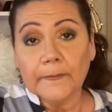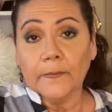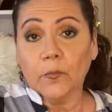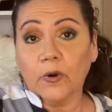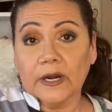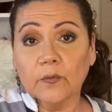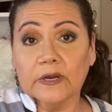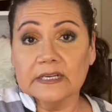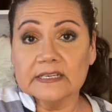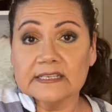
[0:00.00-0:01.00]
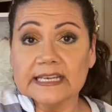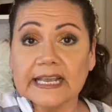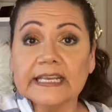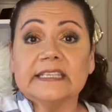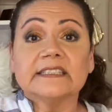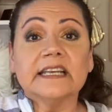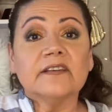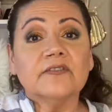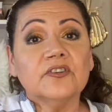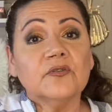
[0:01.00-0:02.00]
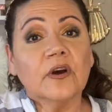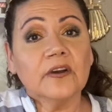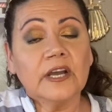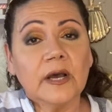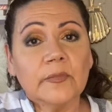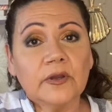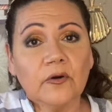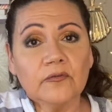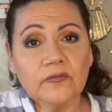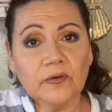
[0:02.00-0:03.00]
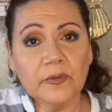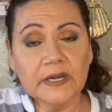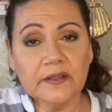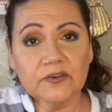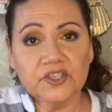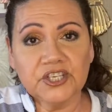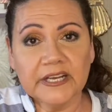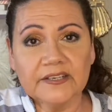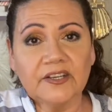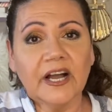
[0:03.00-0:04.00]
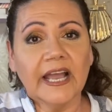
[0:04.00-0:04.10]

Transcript: What I wanted to say is if you are coming over from another channel